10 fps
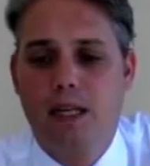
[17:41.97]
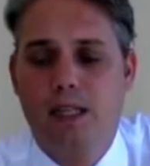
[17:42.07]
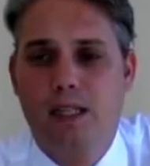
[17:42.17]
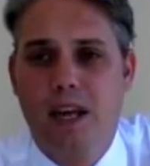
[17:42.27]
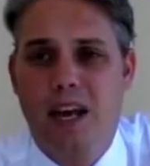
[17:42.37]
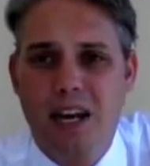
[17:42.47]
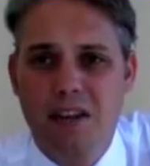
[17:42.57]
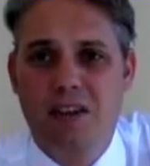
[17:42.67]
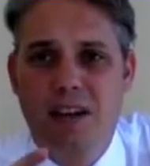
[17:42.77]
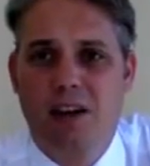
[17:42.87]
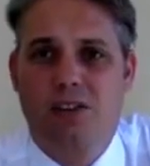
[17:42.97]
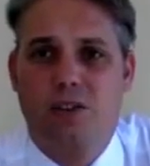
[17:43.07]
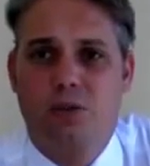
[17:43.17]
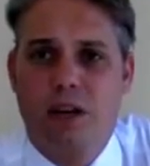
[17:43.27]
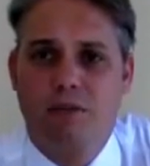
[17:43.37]
Is there anything
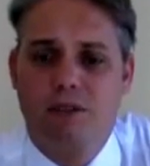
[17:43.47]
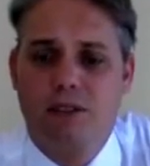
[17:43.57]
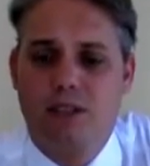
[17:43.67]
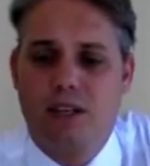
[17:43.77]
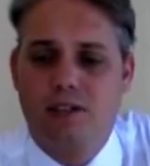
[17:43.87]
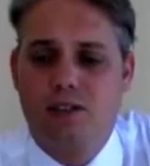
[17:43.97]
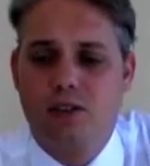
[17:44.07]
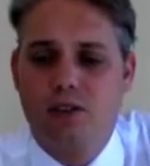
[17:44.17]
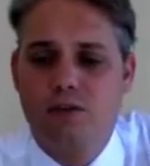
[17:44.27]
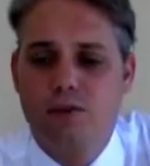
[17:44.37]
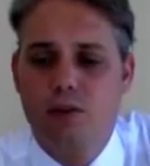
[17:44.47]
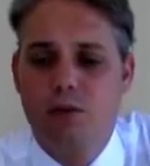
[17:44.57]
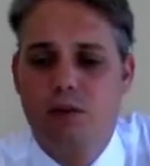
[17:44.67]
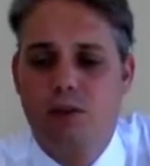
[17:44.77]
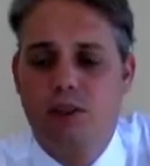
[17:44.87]
else we haven't discussed? So confirm
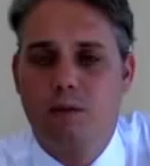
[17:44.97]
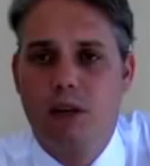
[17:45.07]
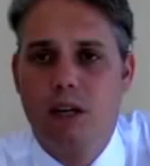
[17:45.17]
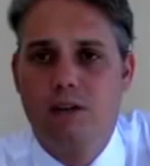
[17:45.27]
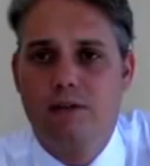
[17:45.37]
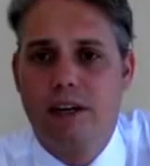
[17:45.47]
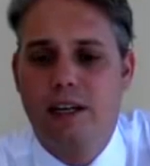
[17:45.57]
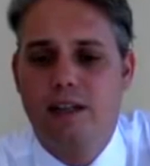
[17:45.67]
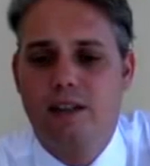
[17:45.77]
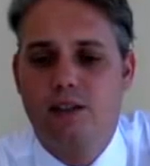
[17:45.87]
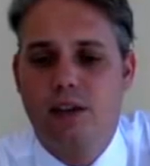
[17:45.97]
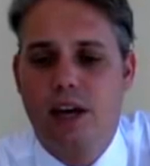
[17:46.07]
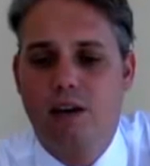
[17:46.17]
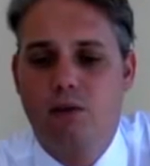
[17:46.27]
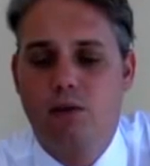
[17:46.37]
it with him. Find out that you
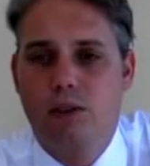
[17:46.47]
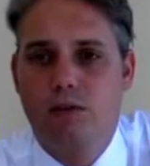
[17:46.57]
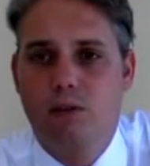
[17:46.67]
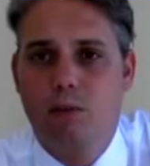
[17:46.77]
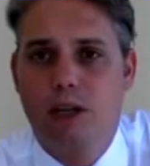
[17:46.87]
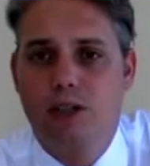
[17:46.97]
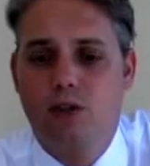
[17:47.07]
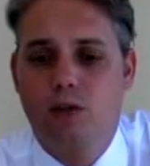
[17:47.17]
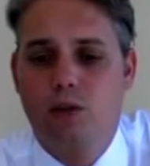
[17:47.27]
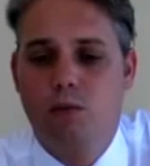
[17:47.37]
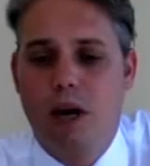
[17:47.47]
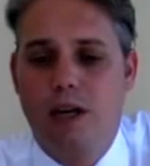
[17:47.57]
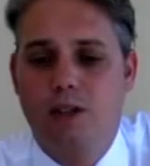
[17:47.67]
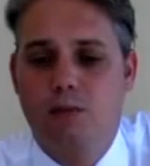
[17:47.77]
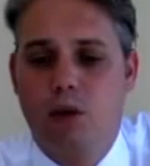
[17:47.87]
have all the information, all the
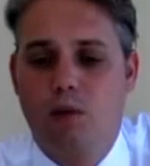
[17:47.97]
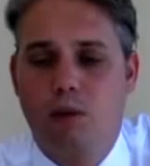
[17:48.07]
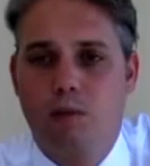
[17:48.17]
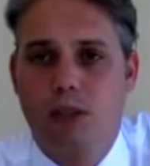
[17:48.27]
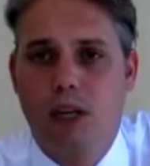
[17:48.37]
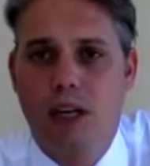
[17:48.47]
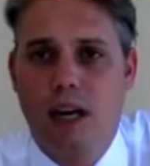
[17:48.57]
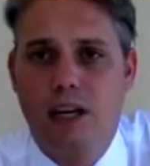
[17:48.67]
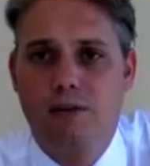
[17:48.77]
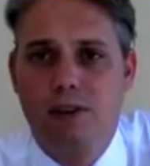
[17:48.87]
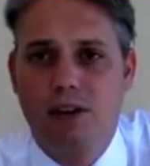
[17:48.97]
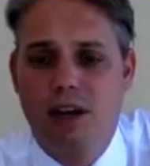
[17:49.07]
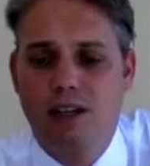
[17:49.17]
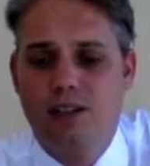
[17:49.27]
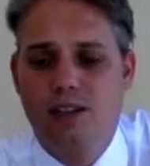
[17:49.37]
buyer's problems. And if your
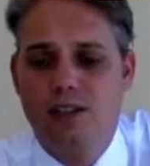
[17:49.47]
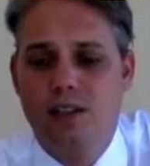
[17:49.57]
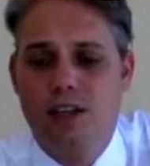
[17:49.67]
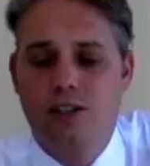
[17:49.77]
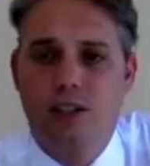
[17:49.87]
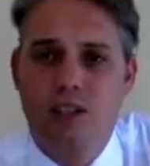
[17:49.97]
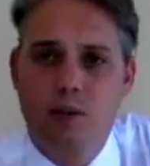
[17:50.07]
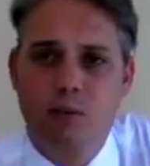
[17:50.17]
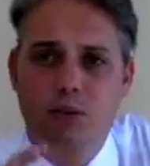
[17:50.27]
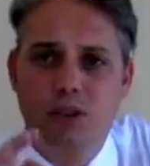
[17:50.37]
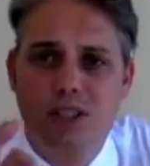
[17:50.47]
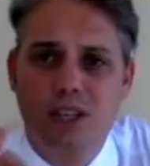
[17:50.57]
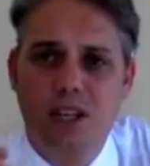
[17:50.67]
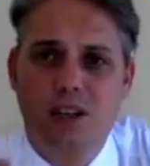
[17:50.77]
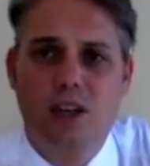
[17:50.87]
client says yes, then you
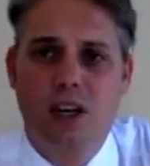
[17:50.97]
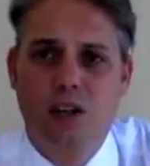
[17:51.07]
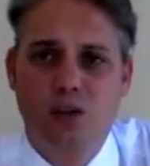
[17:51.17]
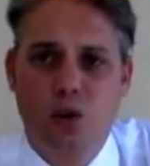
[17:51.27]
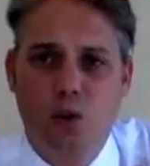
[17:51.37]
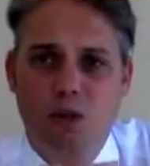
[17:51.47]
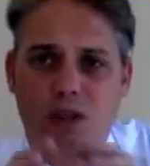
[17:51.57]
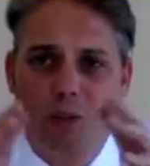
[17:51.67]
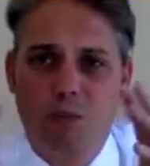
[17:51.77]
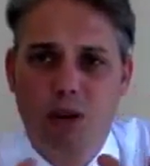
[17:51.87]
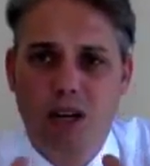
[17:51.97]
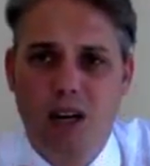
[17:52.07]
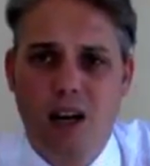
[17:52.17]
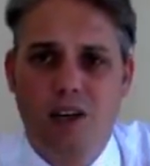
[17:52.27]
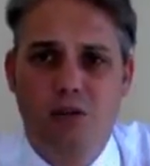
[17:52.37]
proceed to almost the
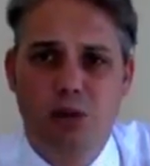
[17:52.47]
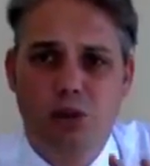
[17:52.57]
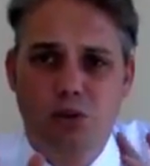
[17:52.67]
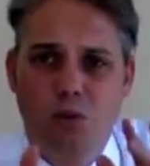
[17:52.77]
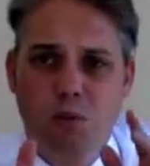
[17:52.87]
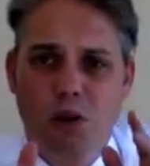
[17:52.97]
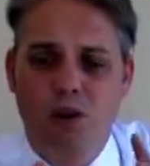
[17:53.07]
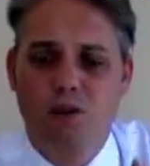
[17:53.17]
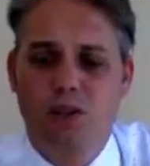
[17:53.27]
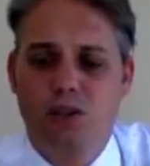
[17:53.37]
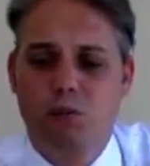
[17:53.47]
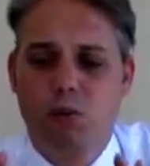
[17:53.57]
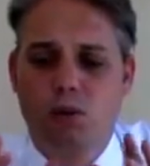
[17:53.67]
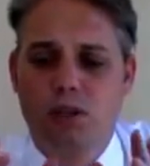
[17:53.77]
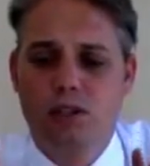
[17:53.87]
pre-close, which is all part of the
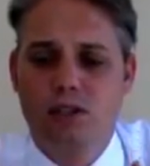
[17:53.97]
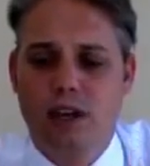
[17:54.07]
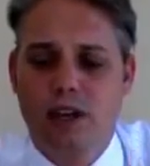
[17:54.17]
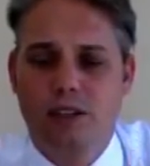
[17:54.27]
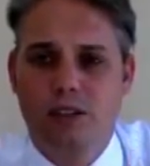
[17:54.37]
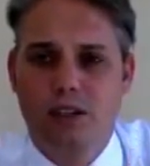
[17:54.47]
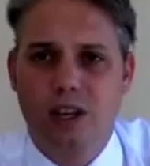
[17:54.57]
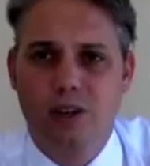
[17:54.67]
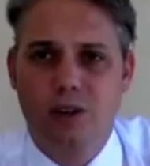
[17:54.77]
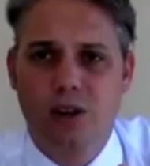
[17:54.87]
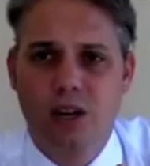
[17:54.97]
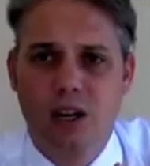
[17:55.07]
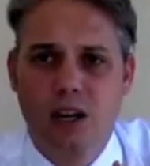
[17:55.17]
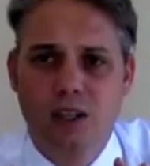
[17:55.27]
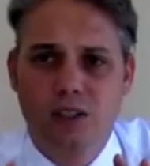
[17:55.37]
supporting stage. You say, look,
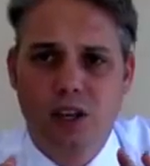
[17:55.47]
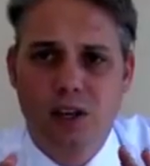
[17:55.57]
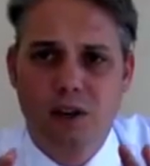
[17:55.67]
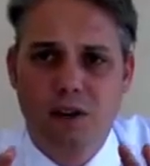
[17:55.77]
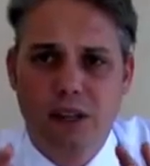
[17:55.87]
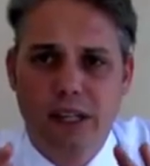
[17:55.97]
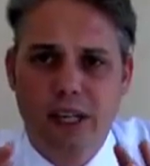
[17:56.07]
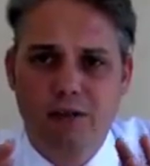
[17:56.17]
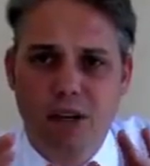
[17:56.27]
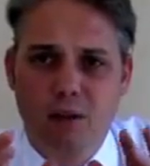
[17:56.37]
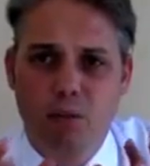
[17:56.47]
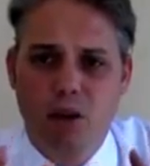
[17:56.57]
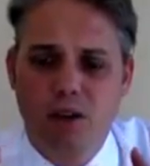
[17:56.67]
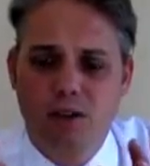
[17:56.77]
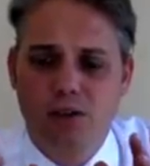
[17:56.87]
so if our
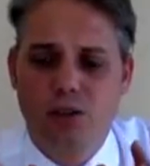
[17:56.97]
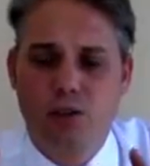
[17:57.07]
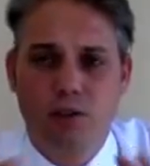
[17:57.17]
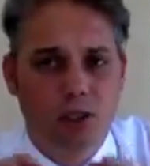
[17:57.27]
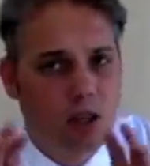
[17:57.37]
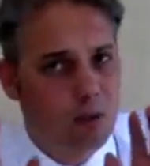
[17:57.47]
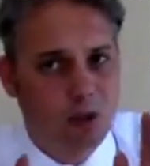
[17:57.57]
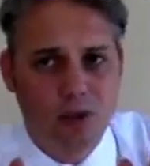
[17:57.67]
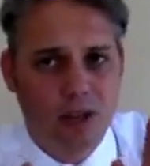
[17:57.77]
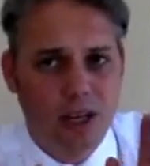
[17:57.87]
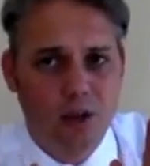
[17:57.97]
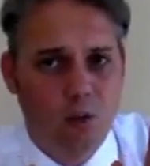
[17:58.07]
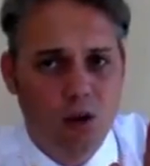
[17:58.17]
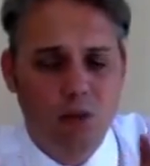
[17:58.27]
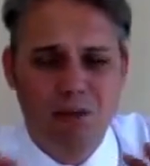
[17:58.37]
product or service, and I'm not saying it
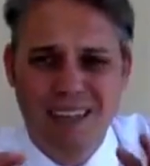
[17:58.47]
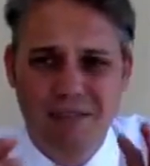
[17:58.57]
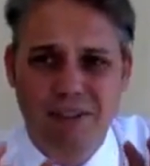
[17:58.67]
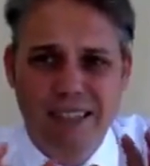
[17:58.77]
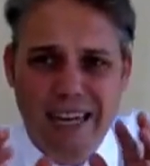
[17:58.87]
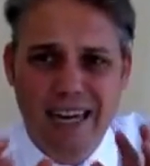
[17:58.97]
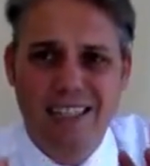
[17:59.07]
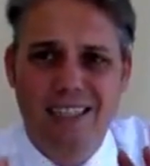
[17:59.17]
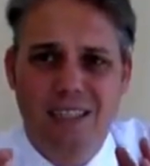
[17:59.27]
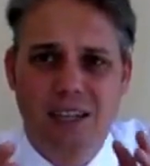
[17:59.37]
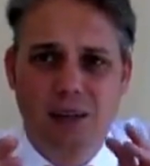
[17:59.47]
will, but if it does